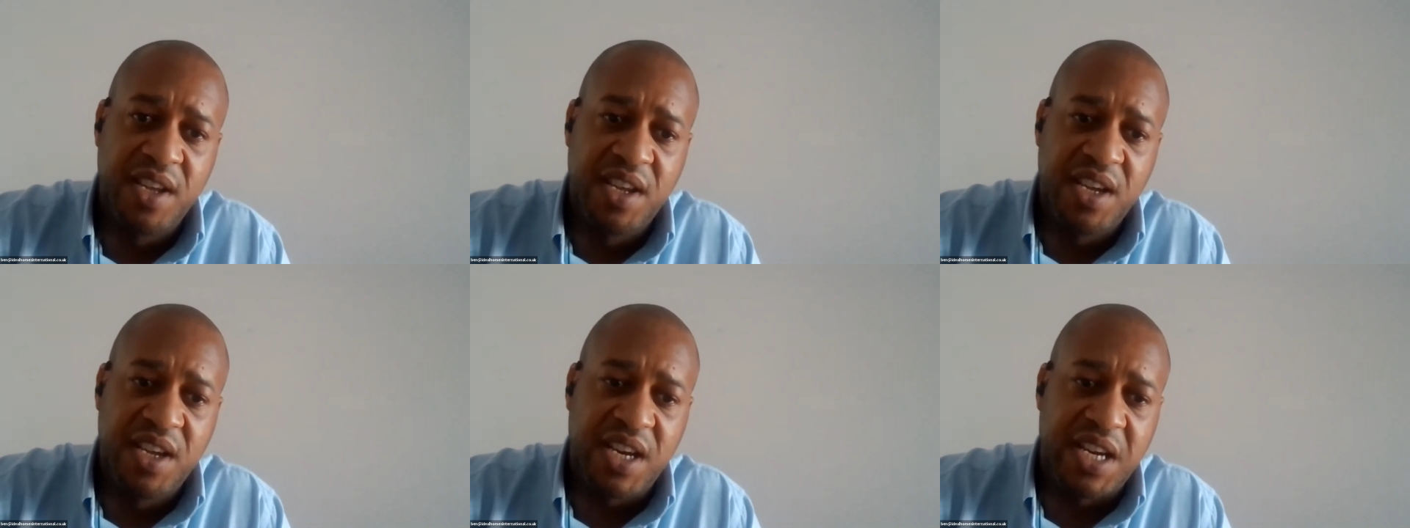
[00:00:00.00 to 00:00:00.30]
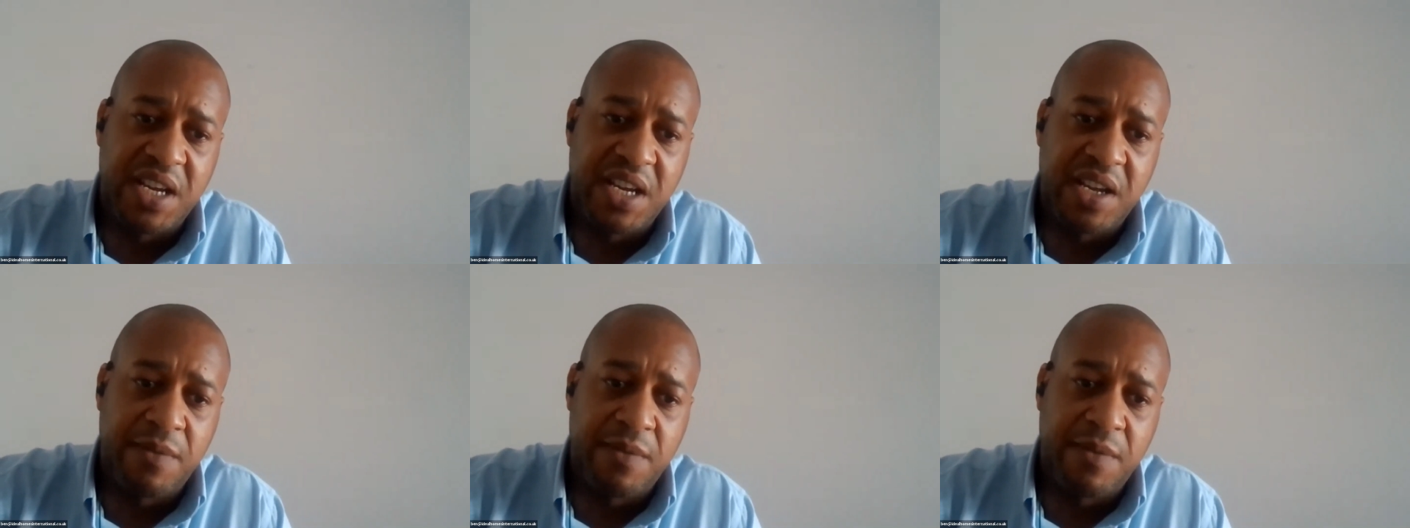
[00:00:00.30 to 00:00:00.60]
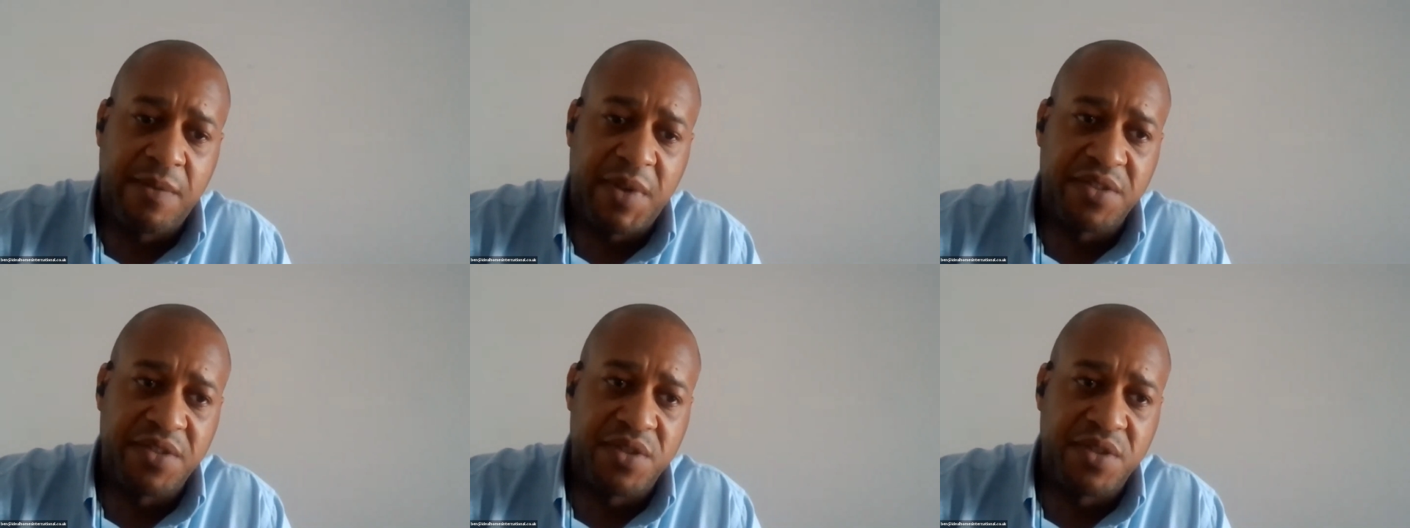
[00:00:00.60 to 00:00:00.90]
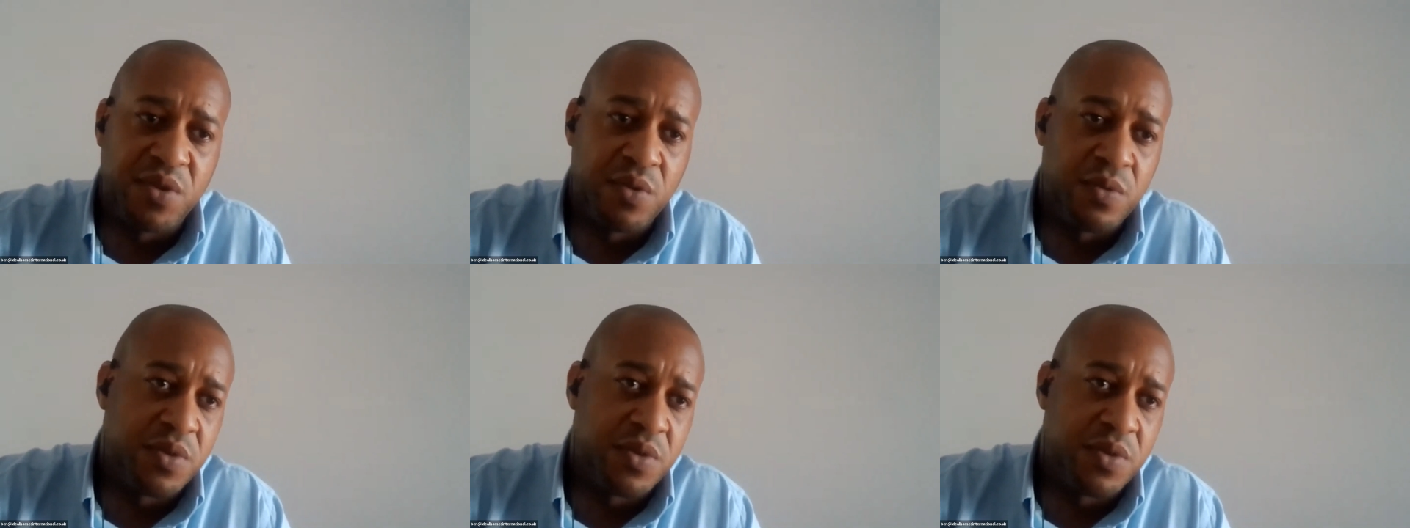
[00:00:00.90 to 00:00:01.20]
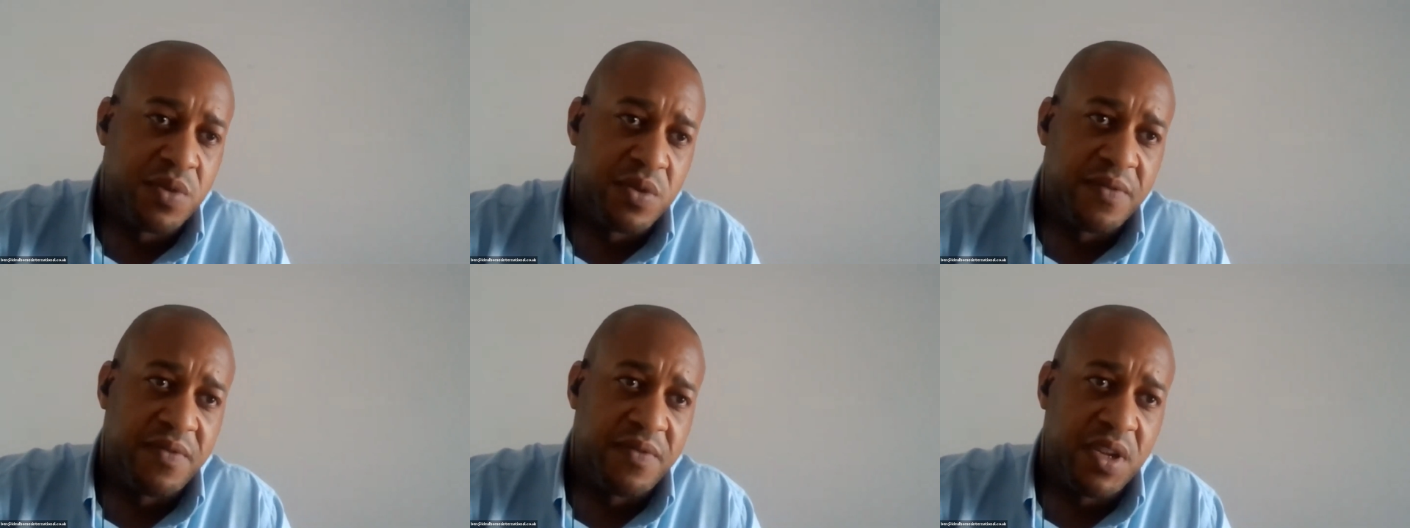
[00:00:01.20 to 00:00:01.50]
I do
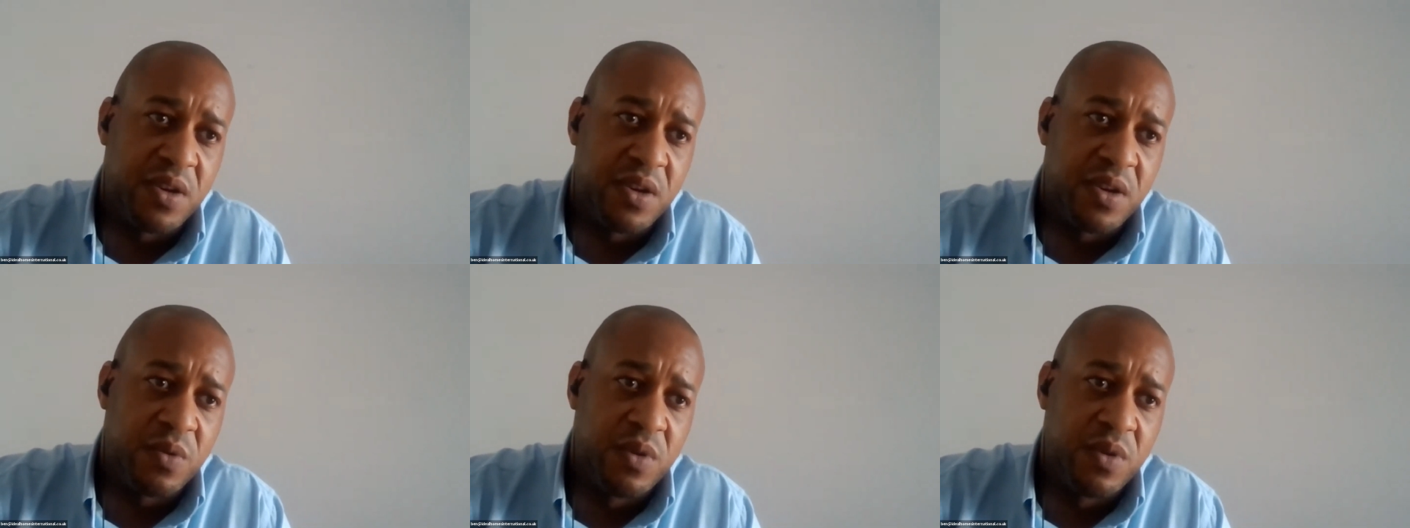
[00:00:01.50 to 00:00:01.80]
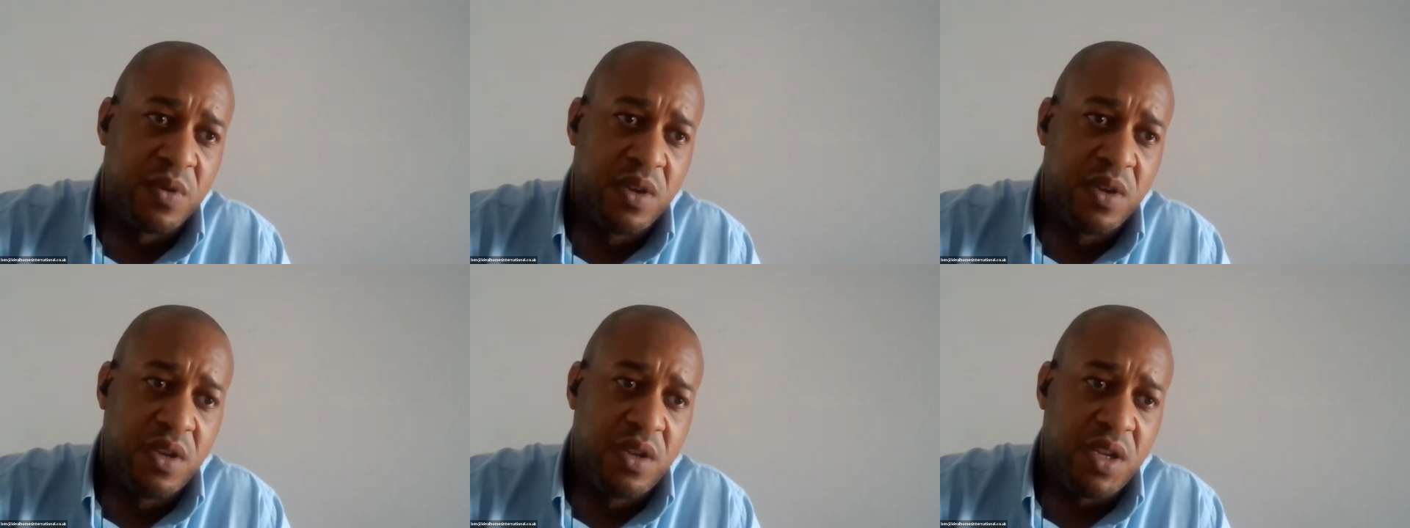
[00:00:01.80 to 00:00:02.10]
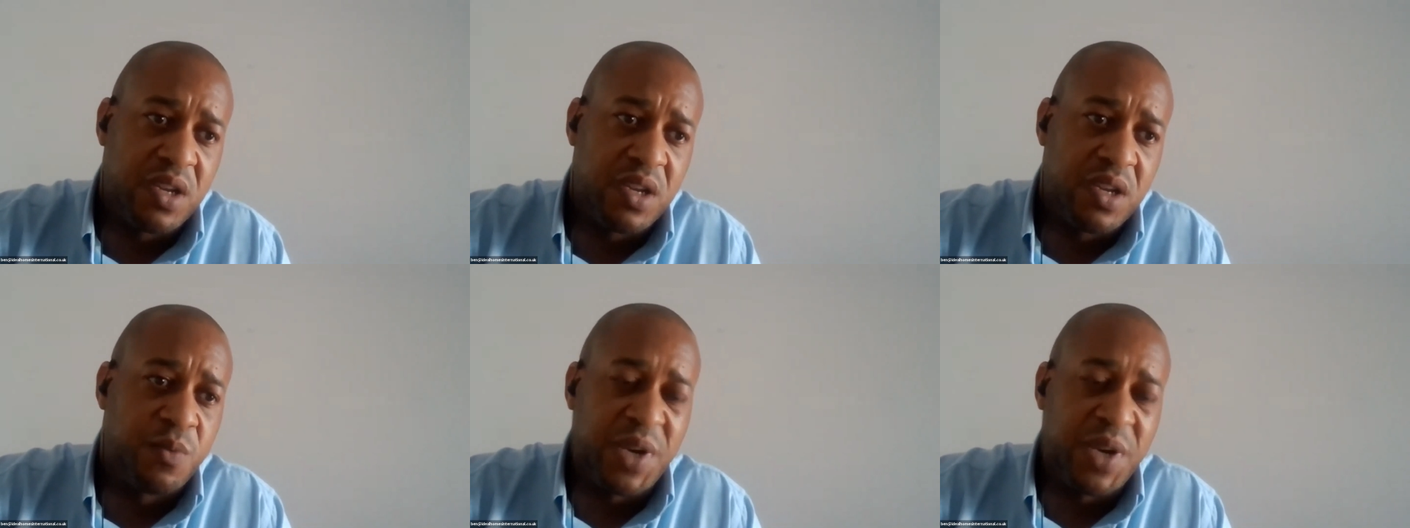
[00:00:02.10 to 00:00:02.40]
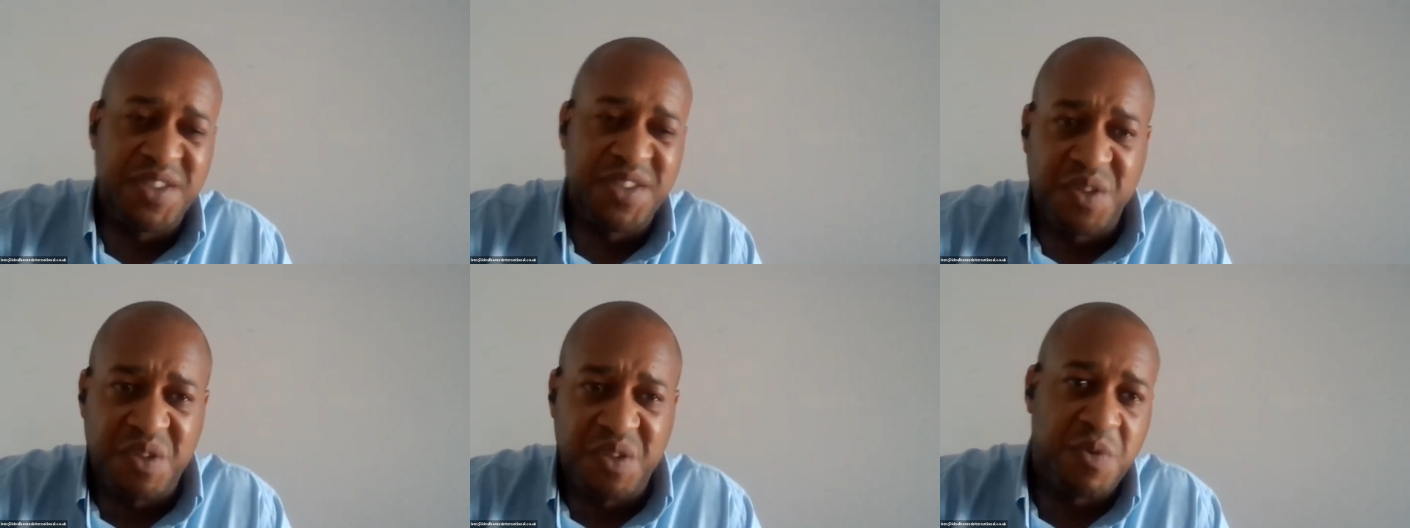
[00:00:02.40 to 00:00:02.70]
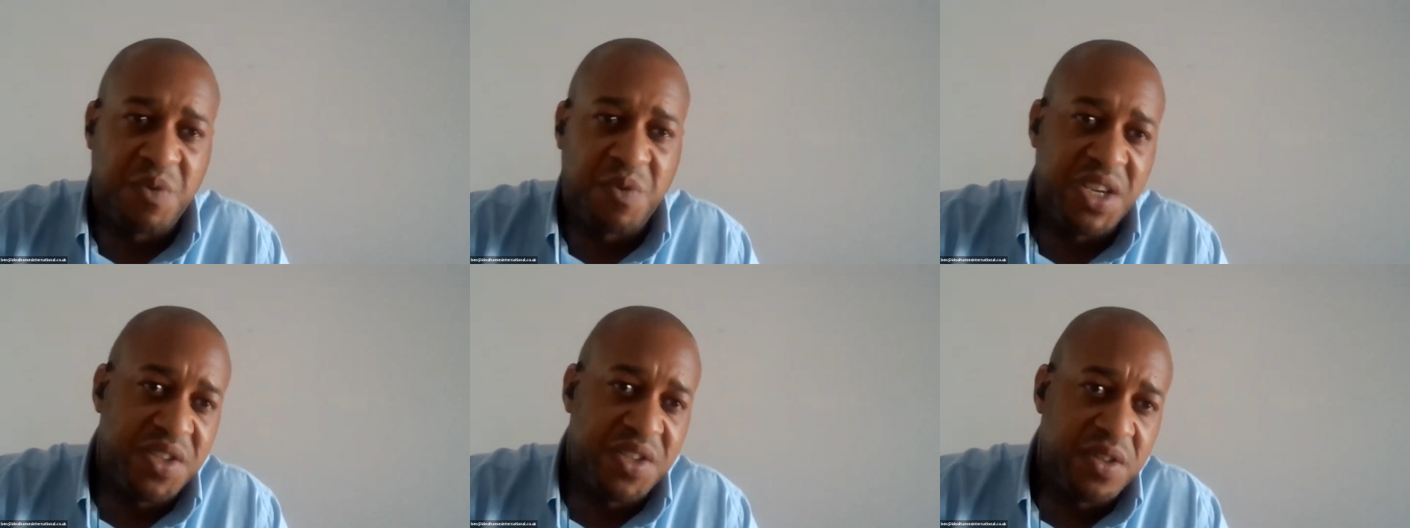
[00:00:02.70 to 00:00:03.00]
sort of know where's
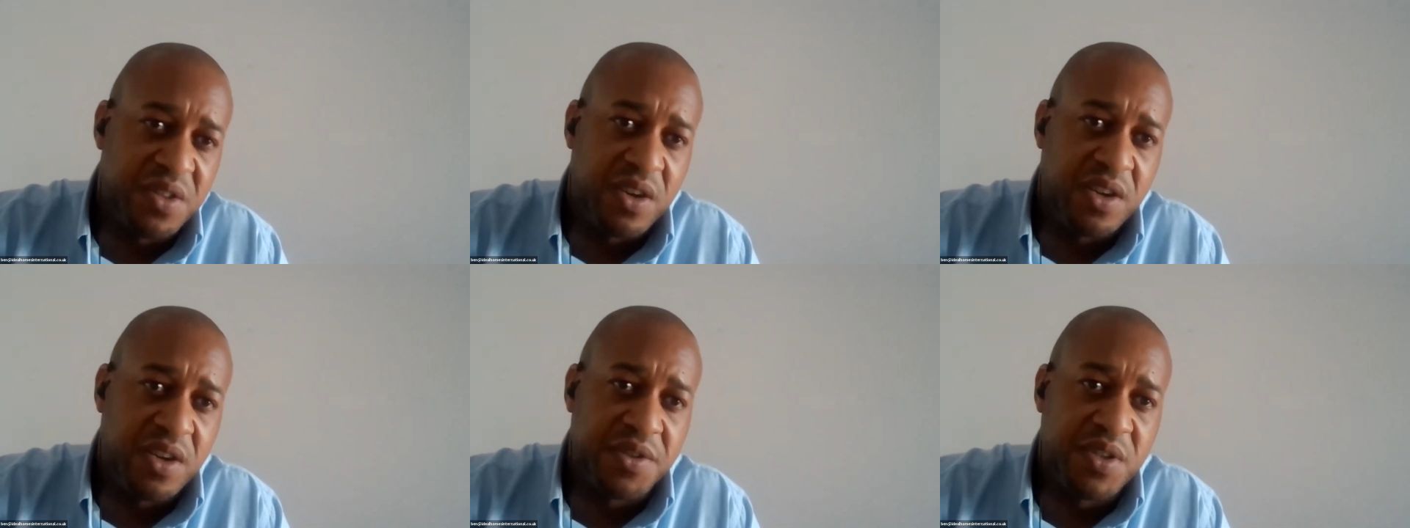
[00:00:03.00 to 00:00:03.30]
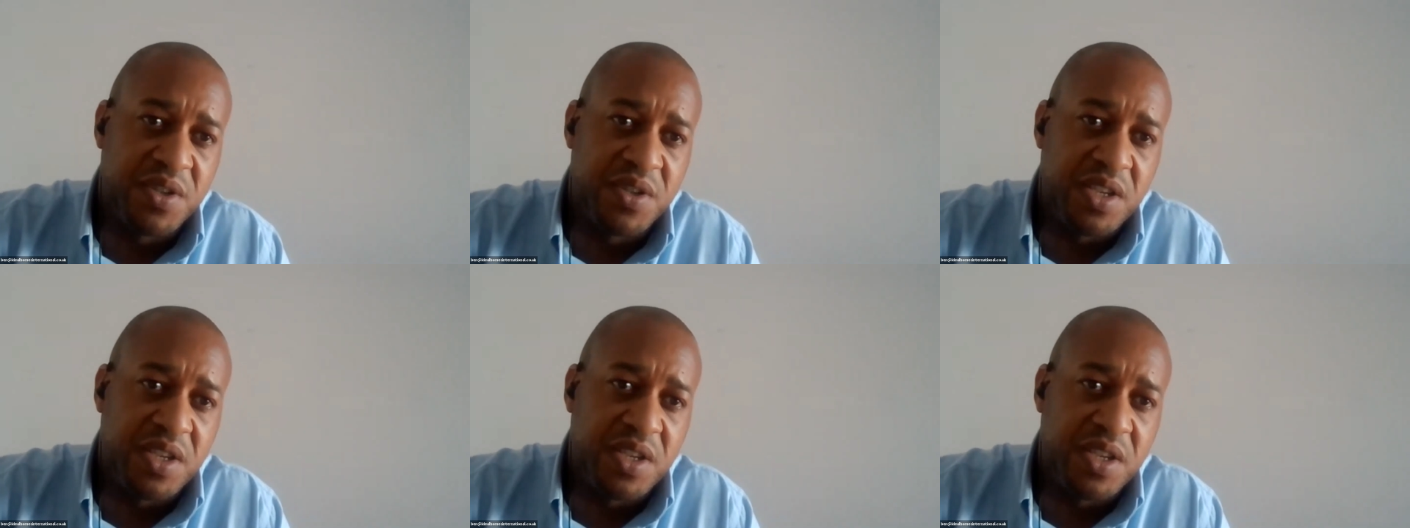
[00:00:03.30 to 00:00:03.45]
good, where's not,